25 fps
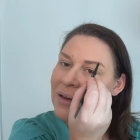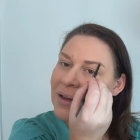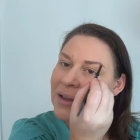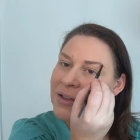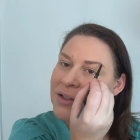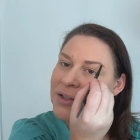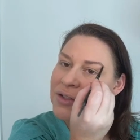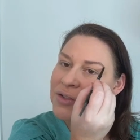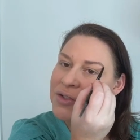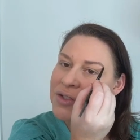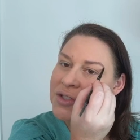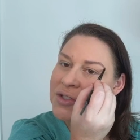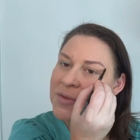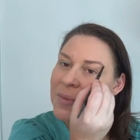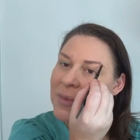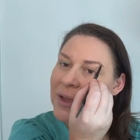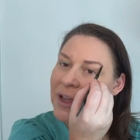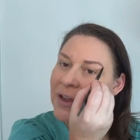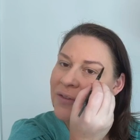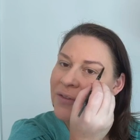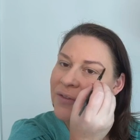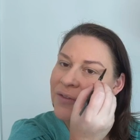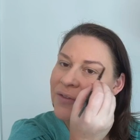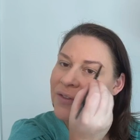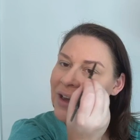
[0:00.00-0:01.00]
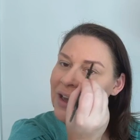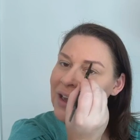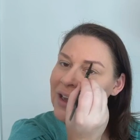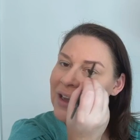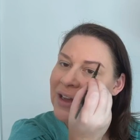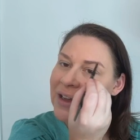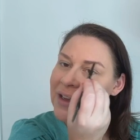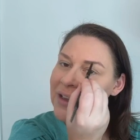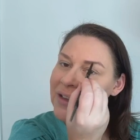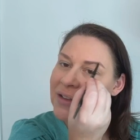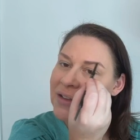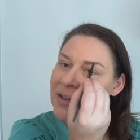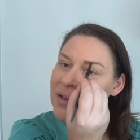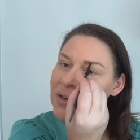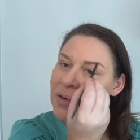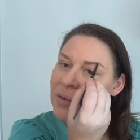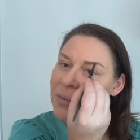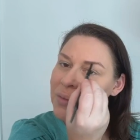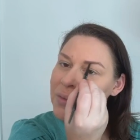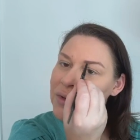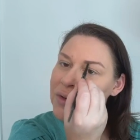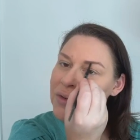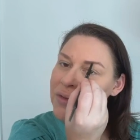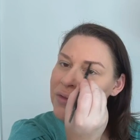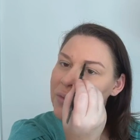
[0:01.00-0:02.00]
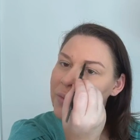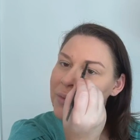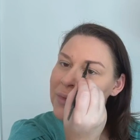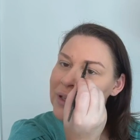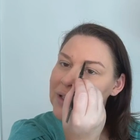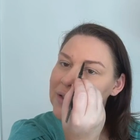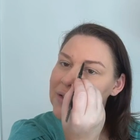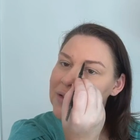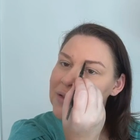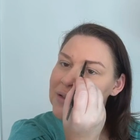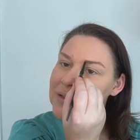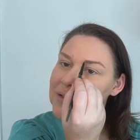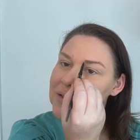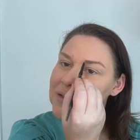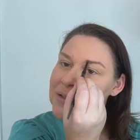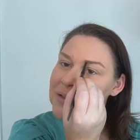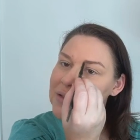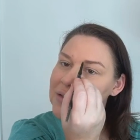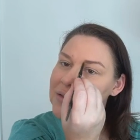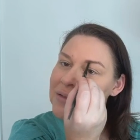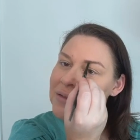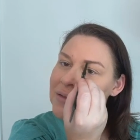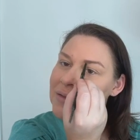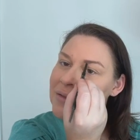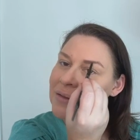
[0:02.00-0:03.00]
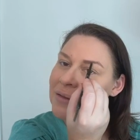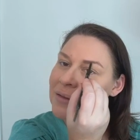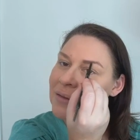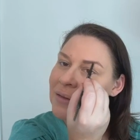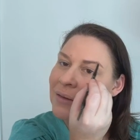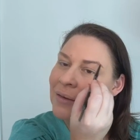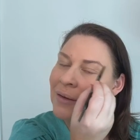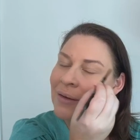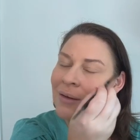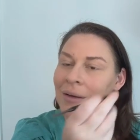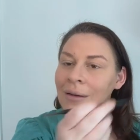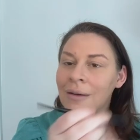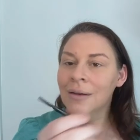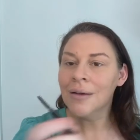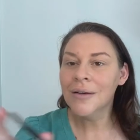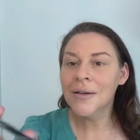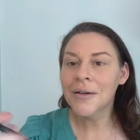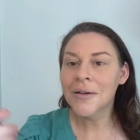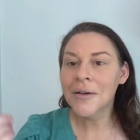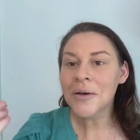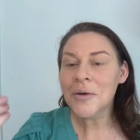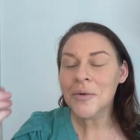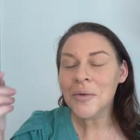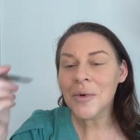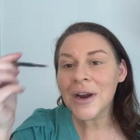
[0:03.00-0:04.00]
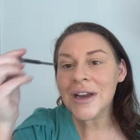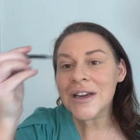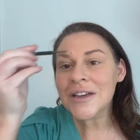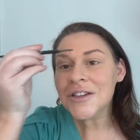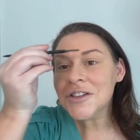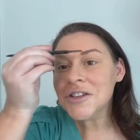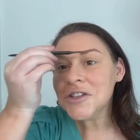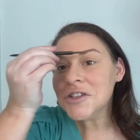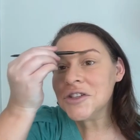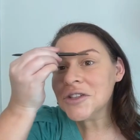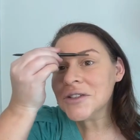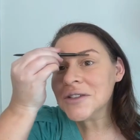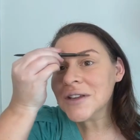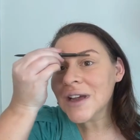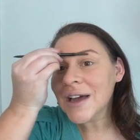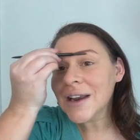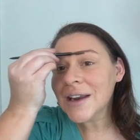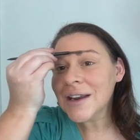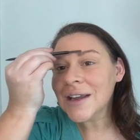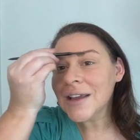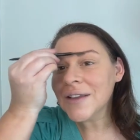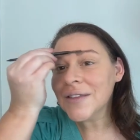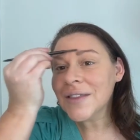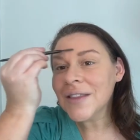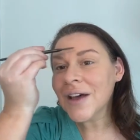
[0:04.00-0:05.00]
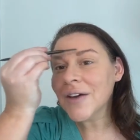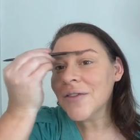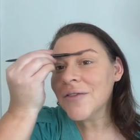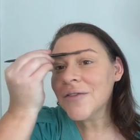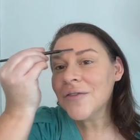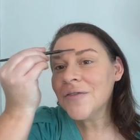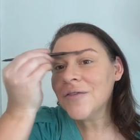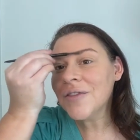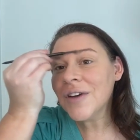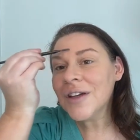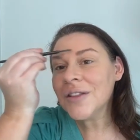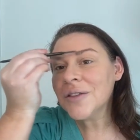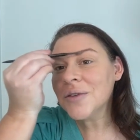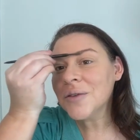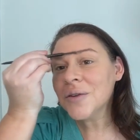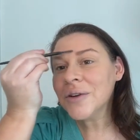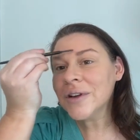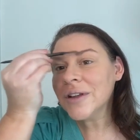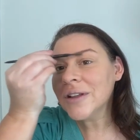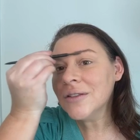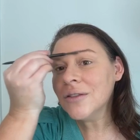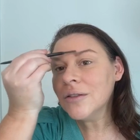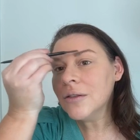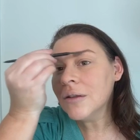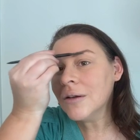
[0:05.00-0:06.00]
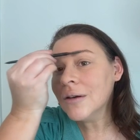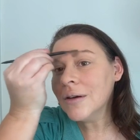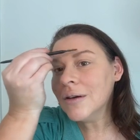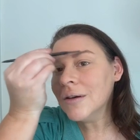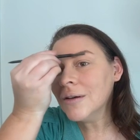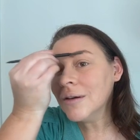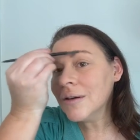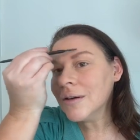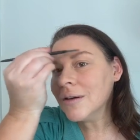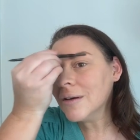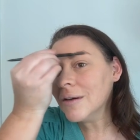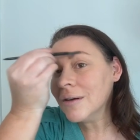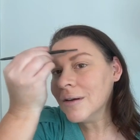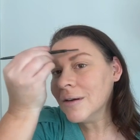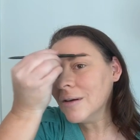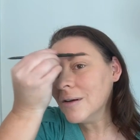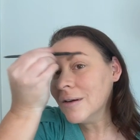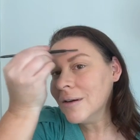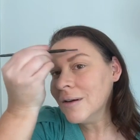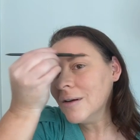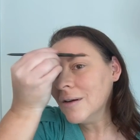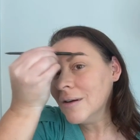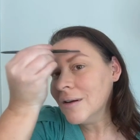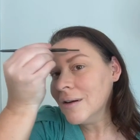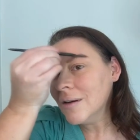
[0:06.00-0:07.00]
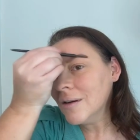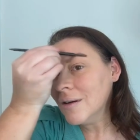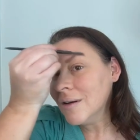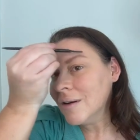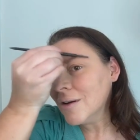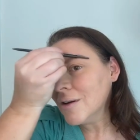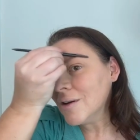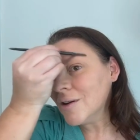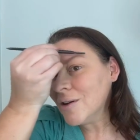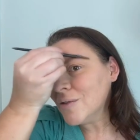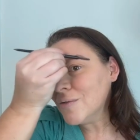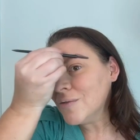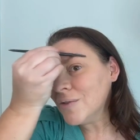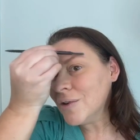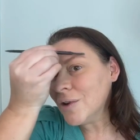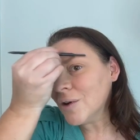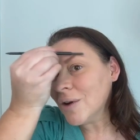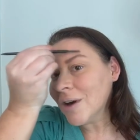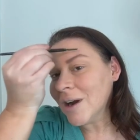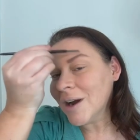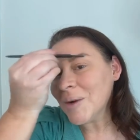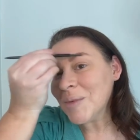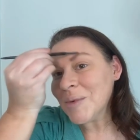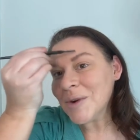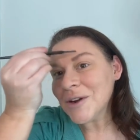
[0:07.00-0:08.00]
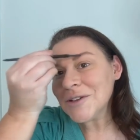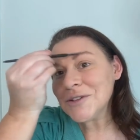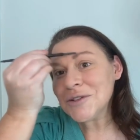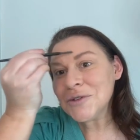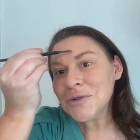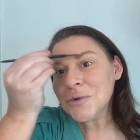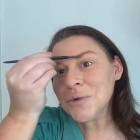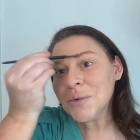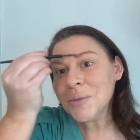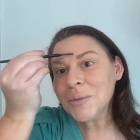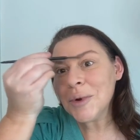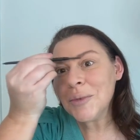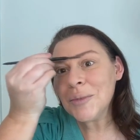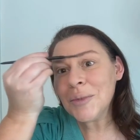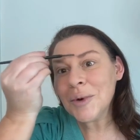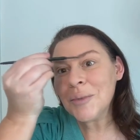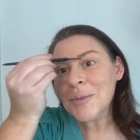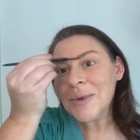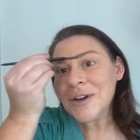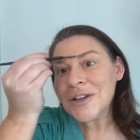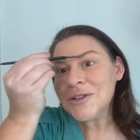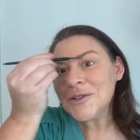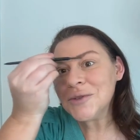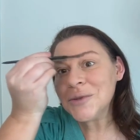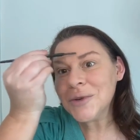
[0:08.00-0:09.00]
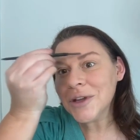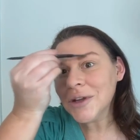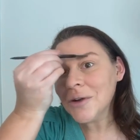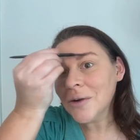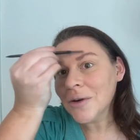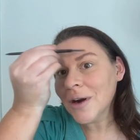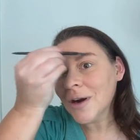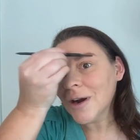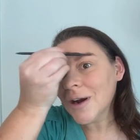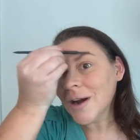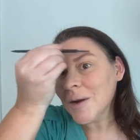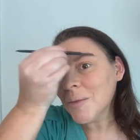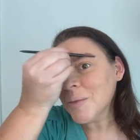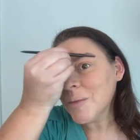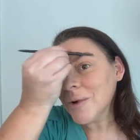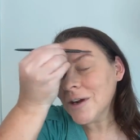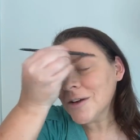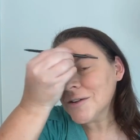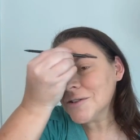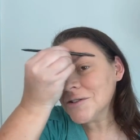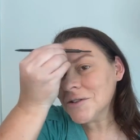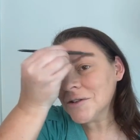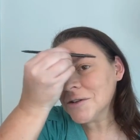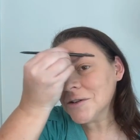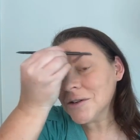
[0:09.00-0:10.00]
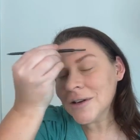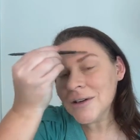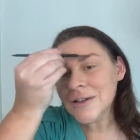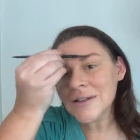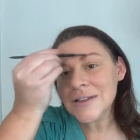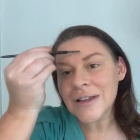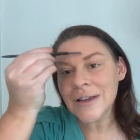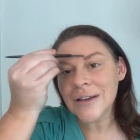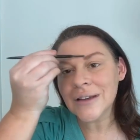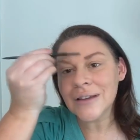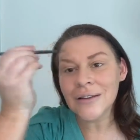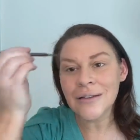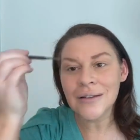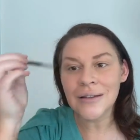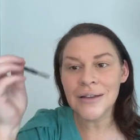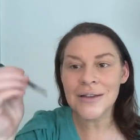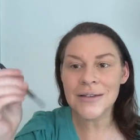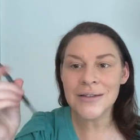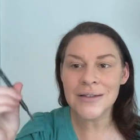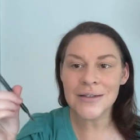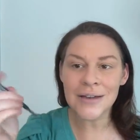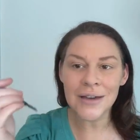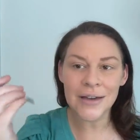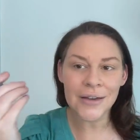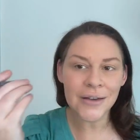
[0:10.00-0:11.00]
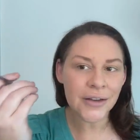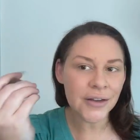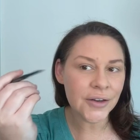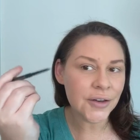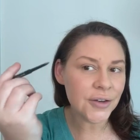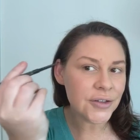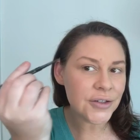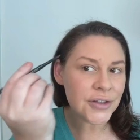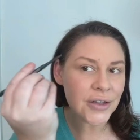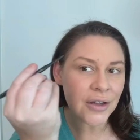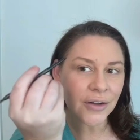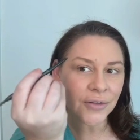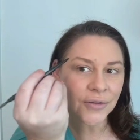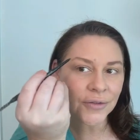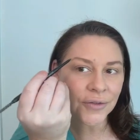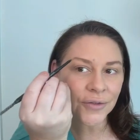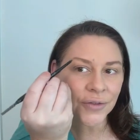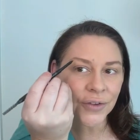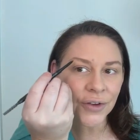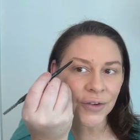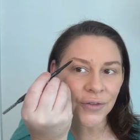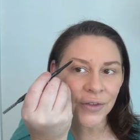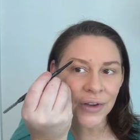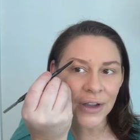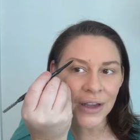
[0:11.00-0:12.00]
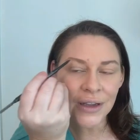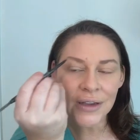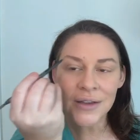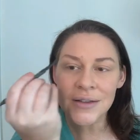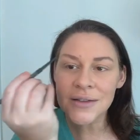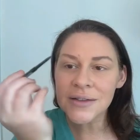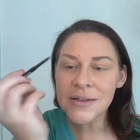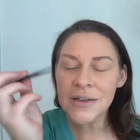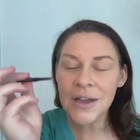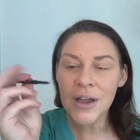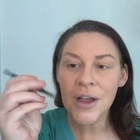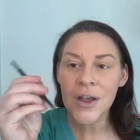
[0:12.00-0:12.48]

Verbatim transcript: And you just make fine little movements, right? To just kind of get that feathery look of your eyebrows. And remember, by doing your eyebrows, you're gonna take at least 10 years off of your face.